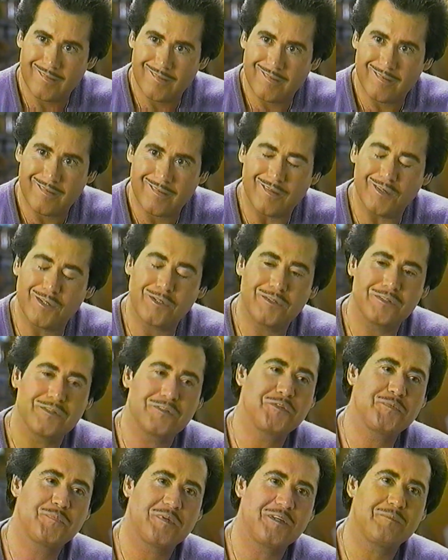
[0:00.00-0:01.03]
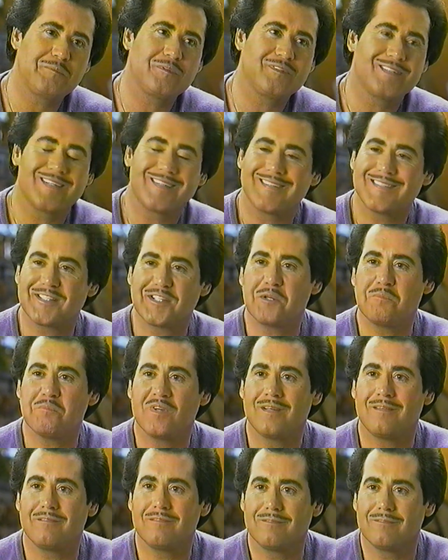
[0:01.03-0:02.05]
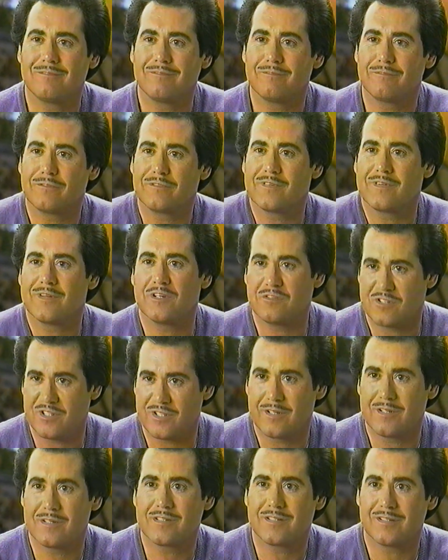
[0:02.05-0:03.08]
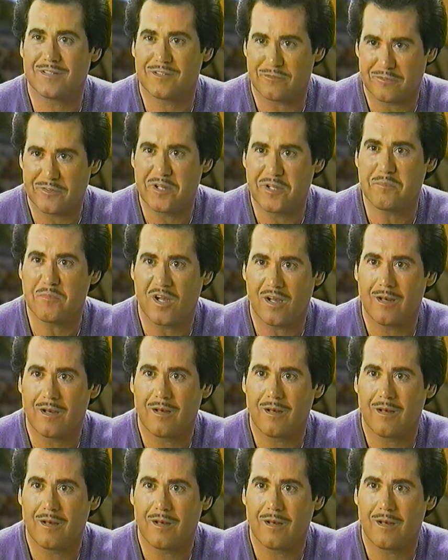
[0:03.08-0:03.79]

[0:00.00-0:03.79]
All those people that had seen me for those years at the Fremont